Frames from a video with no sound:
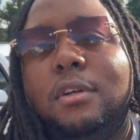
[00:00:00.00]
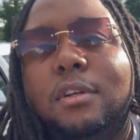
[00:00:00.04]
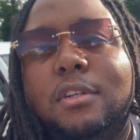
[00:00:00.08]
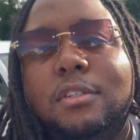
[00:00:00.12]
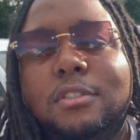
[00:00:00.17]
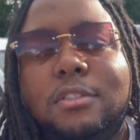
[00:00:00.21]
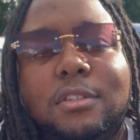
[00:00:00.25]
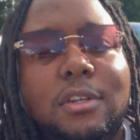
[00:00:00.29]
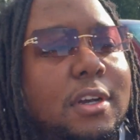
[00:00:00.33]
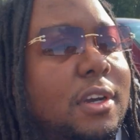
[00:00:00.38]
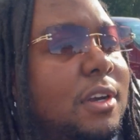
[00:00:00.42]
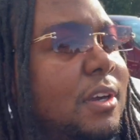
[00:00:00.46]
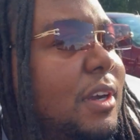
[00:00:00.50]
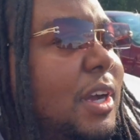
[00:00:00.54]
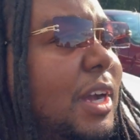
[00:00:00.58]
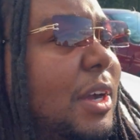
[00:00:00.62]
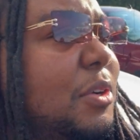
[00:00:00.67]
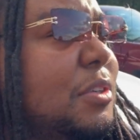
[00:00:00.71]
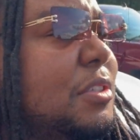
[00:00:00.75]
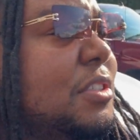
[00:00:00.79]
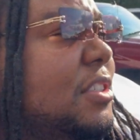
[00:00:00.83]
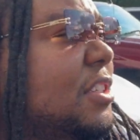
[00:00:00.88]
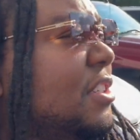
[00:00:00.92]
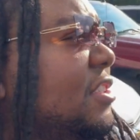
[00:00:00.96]
So I
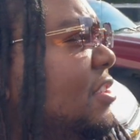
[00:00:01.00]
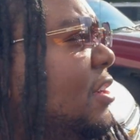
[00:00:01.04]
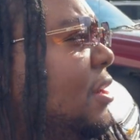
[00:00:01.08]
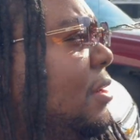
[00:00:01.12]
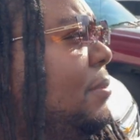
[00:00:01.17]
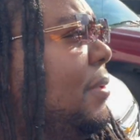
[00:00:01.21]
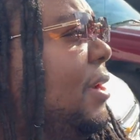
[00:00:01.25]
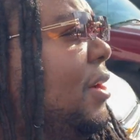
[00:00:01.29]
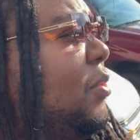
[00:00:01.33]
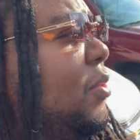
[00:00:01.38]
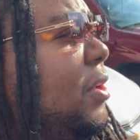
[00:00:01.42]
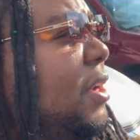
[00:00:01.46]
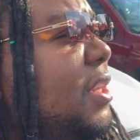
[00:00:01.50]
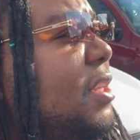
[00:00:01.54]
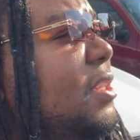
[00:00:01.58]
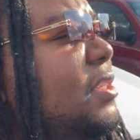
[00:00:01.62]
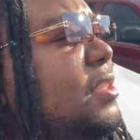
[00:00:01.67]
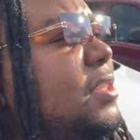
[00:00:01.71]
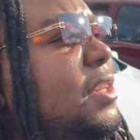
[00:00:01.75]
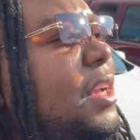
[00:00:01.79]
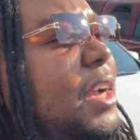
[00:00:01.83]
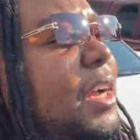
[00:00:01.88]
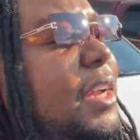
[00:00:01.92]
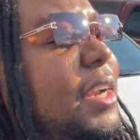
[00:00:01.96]
was just on my way
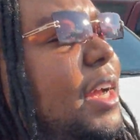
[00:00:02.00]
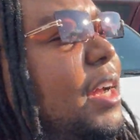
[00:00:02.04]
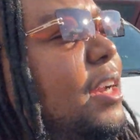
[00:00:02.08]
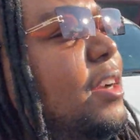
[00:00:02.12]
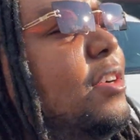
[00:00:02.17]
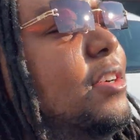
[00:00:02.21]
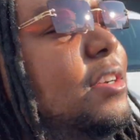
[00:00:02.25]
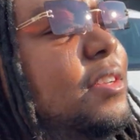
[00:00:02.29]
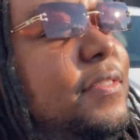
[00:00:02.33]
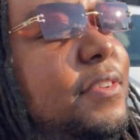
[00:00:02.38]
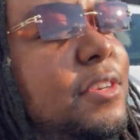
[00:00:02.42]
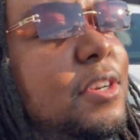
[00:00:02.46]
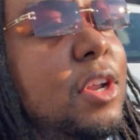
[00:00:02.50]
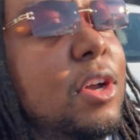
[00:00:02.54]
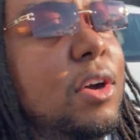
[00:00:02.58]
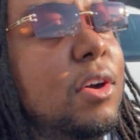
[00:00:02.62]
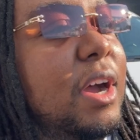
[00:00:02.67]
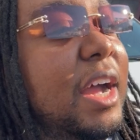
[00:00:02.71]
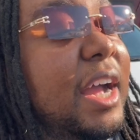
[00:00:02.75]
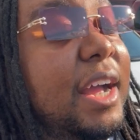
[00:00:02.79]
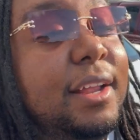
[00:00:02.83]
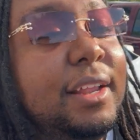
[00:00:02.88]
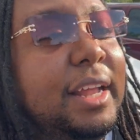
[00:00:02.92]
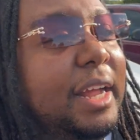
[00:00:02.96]
inside. I don't even
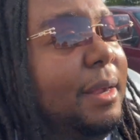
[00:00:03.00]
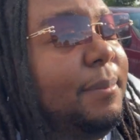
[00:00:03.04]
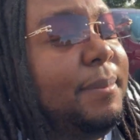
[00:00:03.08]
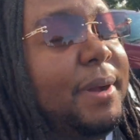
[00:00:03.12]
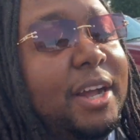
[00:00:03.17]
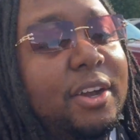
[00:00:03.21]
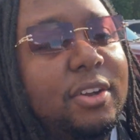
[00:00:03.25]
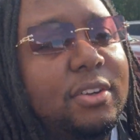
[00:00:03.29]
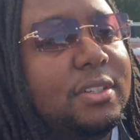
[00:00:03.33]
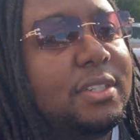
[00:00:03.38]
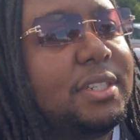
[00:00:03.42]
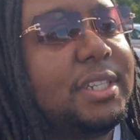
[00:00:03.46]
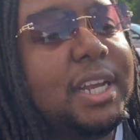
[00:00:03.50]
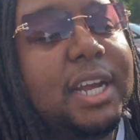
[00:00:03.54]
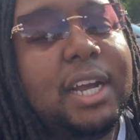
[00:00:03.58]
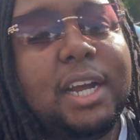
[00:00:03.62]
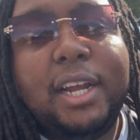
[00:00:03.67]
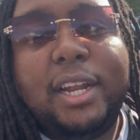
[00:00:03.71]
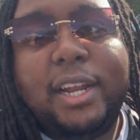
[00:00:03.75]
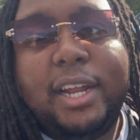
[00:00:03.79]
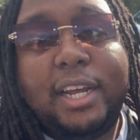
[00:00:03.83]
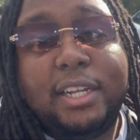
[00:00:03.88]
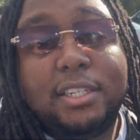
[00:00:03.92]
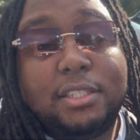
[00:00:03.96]
know. I, I'm
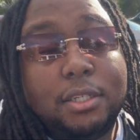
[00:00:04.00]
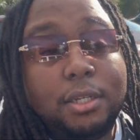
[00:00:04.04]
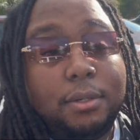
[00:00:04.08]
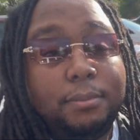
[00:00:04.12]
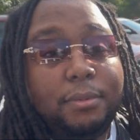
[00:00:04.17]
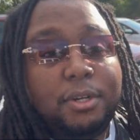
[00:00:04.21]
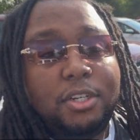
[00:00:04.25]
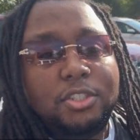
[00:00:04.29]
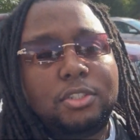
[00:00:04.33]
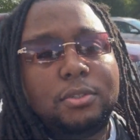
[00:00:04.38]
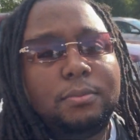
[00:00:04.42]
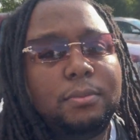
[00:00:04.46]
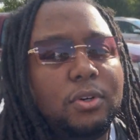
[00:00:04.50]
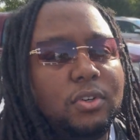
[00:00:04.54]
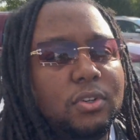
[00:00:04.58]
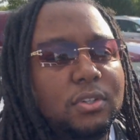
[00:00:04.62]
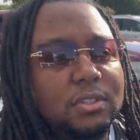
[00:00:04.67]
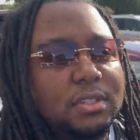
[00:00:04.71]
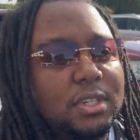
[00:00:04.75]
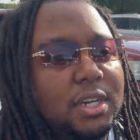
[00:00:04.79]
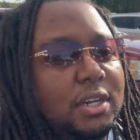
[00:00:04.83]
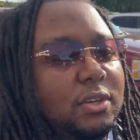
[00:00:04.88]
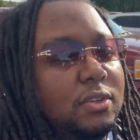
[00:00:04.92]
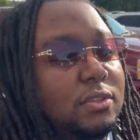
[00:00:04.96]
outside. I see a bunch of
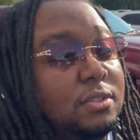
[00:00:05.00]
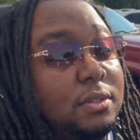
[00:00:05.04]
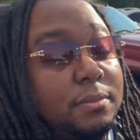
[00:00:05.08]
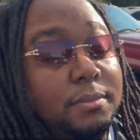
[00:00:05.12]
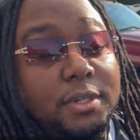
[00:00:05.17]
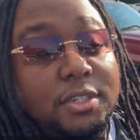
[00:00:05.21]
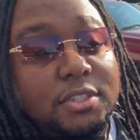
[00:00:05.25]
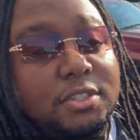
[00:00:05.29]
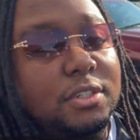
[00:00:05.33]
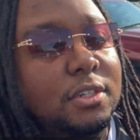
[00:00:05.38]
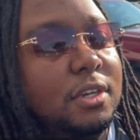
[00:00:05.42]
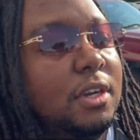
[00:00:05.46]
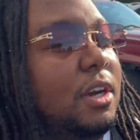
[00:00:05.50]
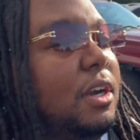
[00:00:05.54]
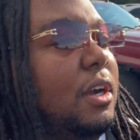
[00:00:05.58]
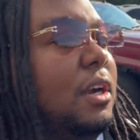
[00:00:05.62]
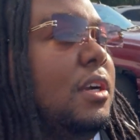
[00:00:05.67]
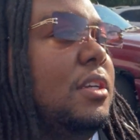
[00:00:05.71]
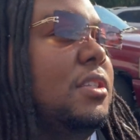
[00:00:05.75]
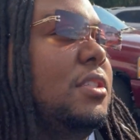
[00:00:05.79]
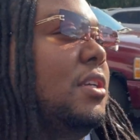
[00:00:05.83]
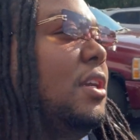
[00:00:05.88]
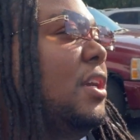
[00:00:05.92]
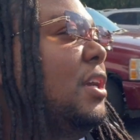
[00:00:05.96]
motorcycles, a bunch of
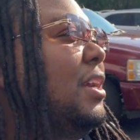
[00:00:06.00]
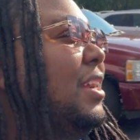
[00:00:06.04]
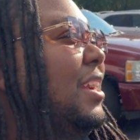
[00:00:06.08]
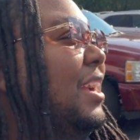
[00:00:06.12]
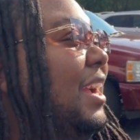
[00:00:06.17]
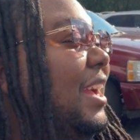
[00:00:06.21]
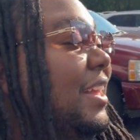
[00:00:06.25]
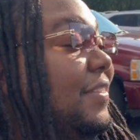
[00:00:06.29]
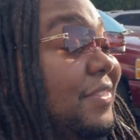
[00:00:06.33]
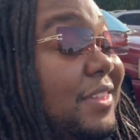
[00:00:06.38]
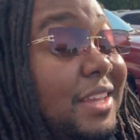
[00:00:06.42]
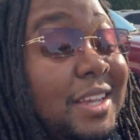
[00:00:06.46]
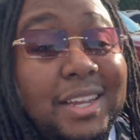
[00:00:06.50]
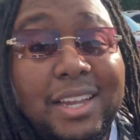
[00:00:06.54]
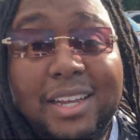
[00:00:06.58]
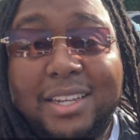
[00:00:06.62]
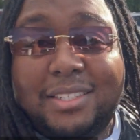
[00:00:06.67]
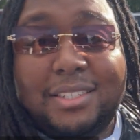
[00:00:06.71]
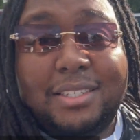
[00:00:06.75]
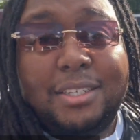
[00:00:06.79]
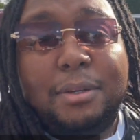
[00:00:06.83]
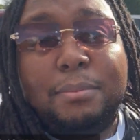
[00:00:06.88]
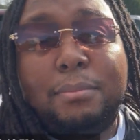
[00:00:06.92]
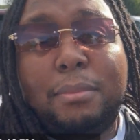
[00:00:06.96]
cars. I think I
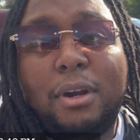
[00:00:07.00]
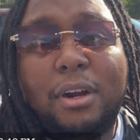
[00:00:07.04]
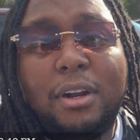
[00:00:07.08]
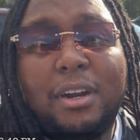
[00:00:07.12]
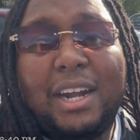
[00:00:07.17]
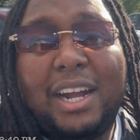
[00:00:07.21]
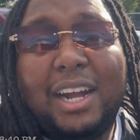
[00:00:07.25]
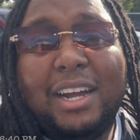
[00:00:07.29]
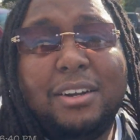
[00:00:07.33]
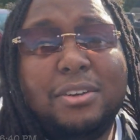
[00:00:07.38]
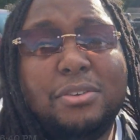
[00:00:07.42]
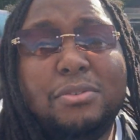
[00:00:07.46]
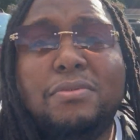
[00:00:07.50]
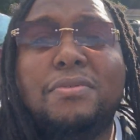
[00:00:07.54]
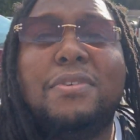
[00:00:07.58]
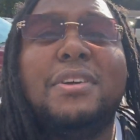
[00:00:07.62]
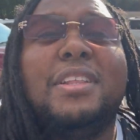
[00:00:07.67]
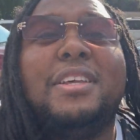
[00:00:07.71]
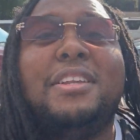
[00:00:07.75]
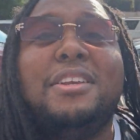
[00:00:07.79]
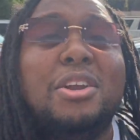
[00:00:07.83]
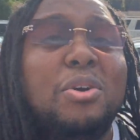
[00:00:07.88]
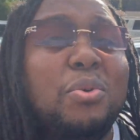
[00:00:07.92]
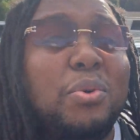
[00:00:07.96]
see a bar. I don't
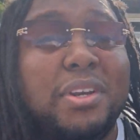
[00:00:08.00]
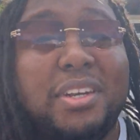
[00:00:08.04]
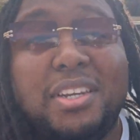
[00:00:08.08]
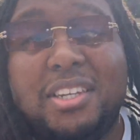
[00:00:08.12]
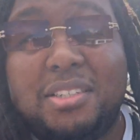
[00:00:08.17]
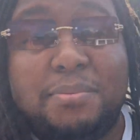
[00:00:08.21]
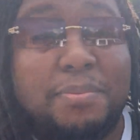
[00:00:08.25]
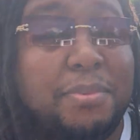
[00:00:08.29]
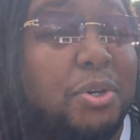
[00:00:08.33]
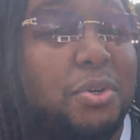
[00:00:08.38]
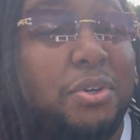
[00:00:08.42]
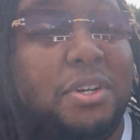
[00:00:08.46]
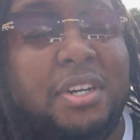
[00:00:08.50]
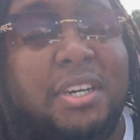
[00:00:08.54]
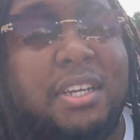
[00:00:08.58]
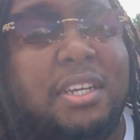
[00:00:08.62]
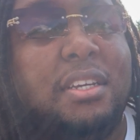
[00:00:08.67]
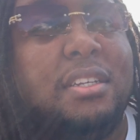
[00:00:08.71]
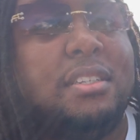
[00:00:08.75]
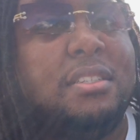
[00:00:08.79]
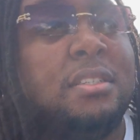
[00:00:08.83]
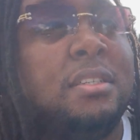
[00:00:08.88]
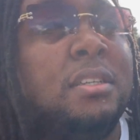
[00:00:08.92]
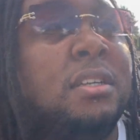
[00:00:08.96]
really know what this building
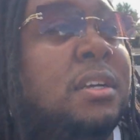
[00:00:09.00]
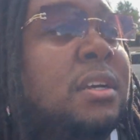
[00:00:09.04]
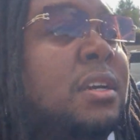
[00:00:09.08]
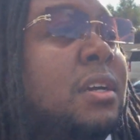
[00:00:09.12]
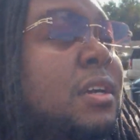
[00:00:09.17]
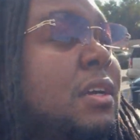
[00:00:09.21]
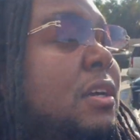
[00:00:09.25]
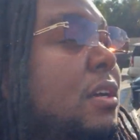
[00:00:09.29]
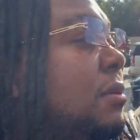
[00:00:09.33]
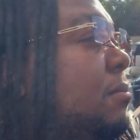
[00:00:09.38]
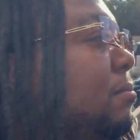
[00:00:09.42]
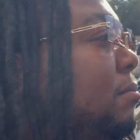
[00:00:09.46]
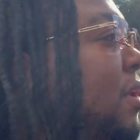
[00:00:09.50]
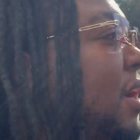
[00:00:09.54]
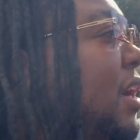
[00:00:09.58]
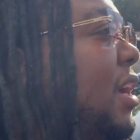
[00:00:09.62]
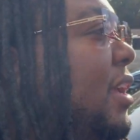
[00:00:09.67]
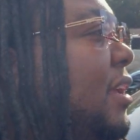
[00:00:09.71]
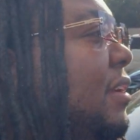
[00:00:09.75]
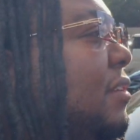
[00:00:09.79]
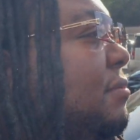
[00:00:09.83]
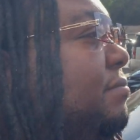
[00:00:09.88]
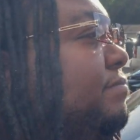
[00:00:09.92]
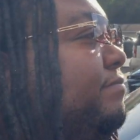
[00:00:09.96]
is,
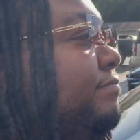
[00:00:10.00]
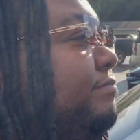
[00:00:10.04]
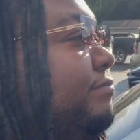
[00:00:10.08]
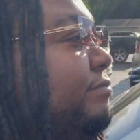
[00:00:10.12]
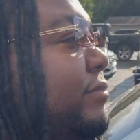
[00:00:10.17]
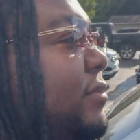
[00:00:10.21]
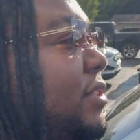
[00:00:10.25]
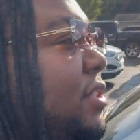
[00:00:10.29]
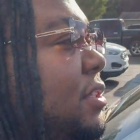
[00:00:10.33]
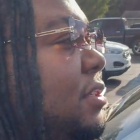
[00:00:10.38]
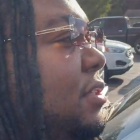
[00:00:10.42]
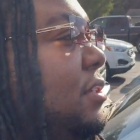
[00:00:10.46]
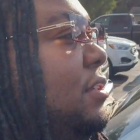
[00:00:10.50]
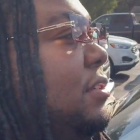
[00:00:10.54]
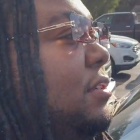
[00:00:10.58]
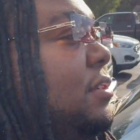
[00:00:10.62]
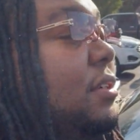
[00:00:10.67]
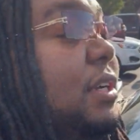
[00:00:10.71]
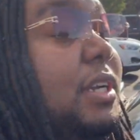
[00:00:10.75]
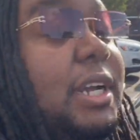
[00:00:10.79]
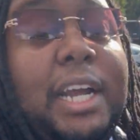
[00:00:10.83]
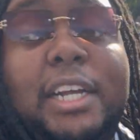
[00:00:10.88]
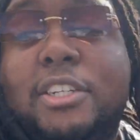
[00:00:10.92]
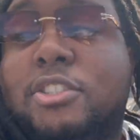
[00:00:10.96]
but
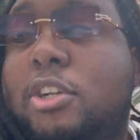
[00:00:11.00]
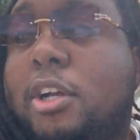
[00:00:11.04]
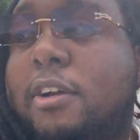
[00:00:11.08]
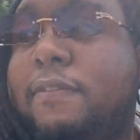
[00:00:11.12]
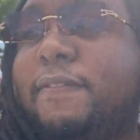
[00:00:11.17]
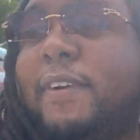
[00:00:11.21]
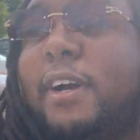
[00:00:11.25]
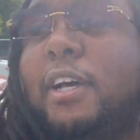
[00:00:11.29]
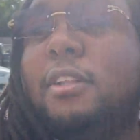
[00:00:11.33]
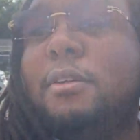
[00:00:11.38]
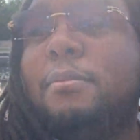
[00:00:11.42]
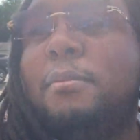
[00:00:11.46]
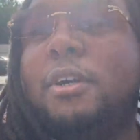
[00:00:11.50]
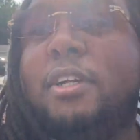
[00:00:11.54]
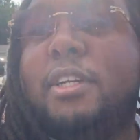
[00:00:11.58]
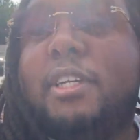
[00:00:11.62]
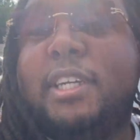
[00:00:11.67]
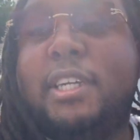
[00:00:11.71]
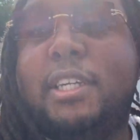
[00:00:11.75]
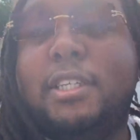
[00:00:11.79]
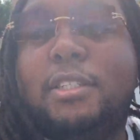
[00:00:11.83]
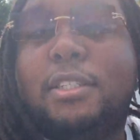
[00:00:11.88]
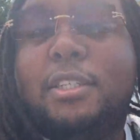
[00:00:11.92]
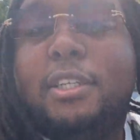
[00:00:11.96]
I saw Father
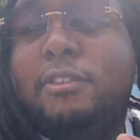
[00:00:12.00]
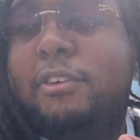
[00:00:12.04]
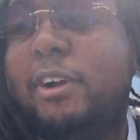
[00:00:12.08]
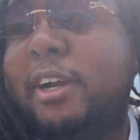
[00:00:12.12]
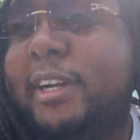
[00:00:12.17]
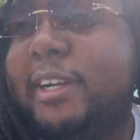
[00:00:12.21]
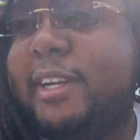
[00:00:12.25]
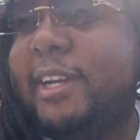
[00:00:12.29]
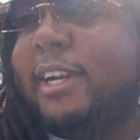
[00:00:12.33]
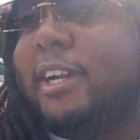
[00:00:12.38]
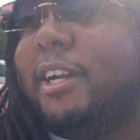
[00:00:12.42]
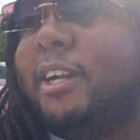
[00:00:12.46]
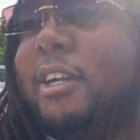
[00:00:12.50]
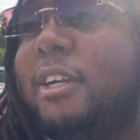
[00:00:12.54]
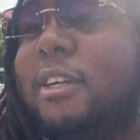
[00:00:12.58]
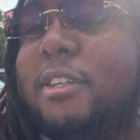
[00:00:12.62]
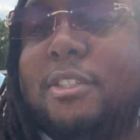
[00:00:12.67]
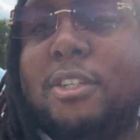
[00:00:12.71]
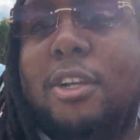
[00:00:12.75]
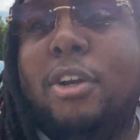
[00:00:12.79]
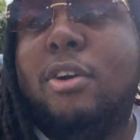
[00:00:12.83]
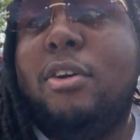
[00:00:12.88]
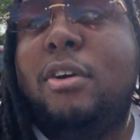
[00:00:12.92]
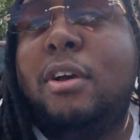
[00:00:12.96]
Marquise, he right there.
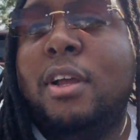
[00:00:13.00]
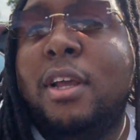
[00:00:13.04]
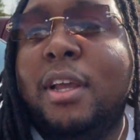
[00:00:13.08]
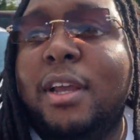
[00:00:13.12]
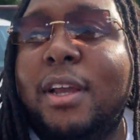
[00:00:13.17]
So